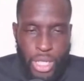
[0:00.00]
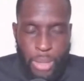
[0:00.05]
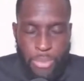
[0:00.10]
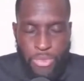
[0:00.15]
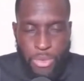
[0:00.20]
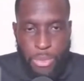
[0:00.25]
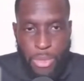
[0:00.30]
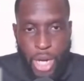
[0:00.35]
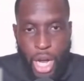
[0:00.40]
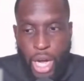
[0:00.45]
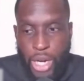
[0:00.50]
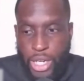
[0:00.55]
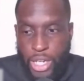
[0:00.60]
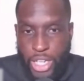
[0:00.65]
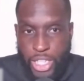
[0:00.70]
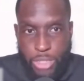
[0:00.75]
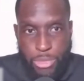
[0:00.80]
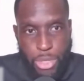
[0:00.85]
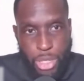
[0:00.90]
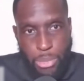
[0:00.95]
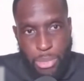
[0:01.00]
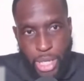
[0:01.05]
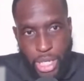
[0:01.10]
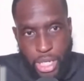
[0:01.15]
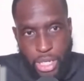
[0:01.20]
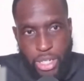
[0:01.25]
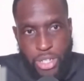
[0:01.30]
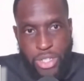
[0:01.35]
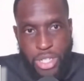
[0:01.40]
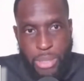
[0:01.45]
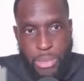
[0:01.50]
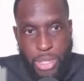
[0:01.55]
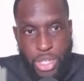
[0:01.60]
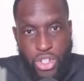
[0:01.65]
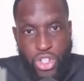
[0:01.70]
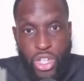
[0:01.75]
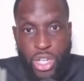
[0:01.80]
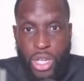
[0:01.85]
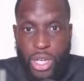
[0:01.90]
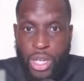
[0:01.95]
come from God and us being made in His
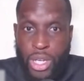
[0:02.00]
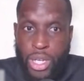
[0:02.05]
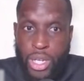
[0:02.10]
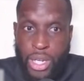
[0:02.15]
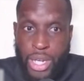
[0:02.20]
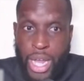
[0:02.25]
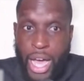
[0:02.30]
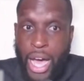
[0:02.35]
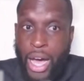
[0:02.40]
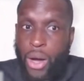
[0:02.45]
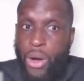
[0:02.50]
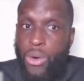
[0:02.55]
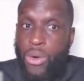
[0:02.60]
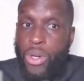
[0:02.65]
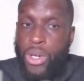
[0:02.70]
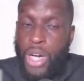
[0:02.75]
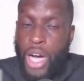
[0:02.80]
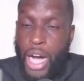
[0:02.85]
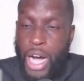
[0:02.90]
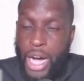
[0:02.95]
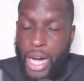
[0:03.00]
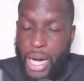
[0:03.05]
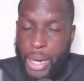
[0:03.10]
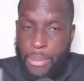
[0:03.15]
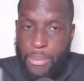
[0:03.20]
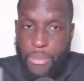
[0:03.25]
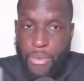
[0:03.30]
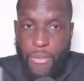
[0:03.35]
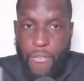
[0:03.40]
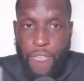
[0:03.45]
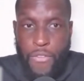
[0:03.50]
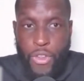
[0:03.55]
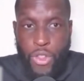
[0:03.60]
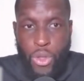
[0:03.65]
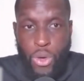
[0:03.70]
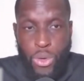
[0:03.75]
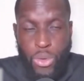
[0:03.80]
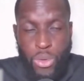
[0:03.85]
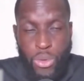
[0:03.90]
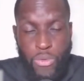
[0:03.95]
image. Now, um,
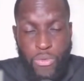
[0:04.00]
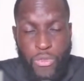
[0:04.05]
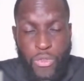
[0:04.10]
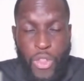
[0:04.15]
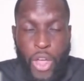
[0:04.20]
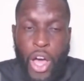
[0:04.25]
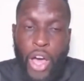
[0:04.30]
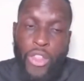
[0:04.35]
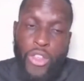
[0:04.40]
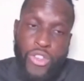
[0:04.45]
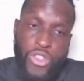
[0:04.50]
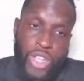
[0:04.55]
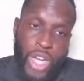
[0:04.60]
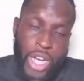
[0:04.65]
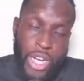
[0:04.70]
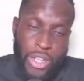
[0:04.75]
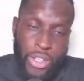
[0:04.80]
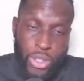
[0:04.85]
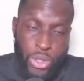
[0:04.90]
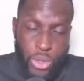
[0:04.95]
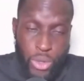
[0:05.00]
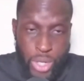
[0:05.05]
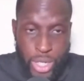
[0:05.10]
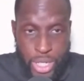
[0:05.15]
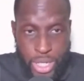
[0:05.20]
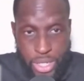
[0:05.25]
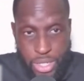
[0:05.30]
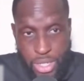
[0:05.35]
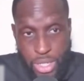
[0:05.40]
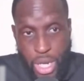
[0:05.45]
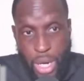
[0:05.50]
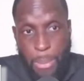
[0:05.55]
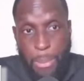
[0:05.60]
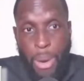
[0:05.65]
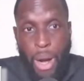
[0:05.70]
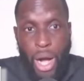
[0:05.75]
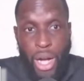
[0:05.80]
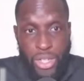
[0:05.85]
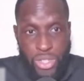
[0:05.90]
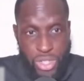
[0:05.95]
for the for the other side of the coin is a uh,
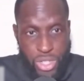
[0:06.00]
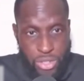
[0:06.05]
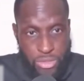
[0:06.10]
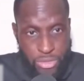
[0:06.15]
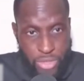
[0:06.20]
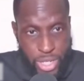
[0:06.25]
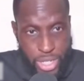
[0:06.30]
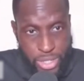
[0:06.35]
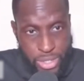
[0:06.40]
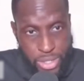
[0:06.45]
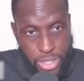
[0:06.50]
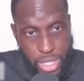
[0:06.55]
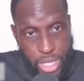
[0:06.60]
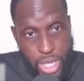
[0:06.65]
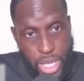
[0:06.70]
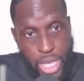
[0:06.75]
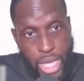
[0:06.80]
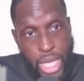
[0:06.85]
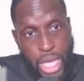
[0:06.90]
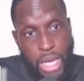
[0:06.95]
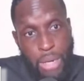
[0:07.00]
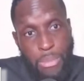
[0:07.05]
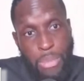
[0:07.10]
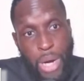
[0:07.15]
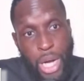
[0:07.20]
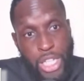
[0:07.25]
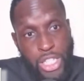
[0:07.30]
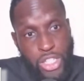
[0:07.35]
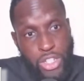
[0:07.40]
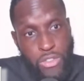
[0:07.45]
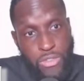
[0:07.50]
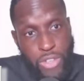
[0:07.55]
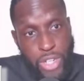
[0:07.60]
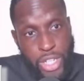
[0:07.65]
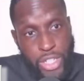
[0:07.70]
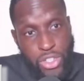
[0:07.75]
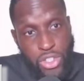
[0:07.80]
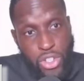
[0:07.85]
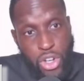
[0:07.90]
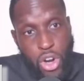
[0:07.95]
positive rights, and positive
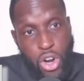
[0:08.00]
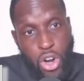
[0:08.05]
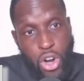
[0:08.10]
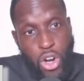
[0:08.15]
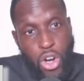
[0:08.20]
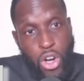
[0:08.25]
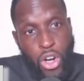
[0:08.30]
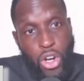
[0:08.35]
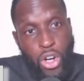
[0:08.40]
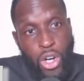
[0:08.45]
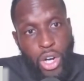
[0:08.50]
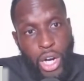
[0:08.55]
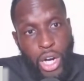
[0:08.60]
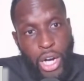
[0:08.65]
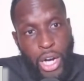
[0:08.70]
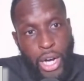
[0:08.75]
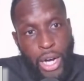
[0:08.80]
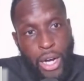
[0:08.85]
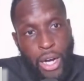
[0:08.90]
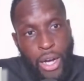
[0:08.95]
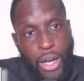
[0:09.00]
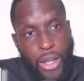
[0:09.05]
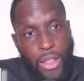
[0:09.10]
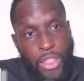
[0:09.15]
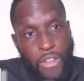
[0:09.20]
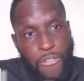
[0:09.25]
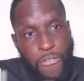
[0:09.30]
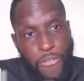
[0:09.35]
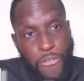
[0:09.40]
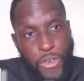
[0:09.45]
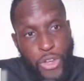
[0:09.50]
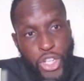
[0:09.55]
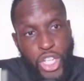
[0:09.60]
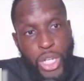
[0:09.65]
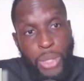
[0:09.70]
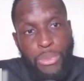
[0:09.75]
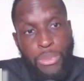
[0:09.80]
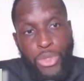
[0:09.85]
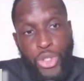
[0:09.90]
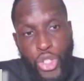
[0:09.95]
rights are uh, the
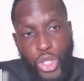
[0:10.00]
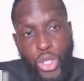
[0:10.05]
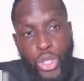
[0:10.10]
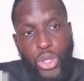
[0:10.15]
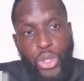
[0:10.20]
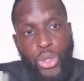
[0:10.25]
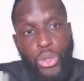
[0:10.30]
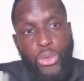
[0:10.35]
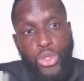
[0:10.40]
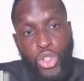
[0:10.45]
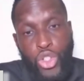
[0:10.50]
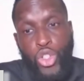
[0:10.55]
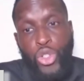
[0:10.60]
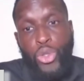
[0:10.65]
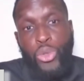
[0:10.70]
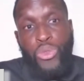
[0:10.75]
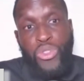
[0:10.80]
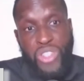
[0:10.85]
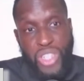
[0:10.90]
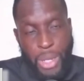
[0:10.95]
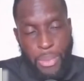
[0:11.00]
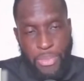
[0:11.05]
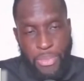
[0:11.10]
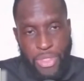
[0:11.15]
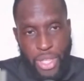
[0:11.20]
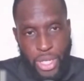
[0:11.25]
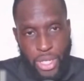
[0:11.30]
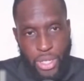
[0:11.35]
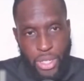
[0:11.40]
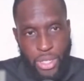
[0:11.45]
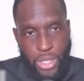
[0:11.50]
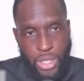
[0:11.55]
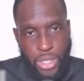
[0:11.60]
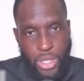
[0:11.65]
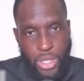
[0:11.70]
freedom to do something.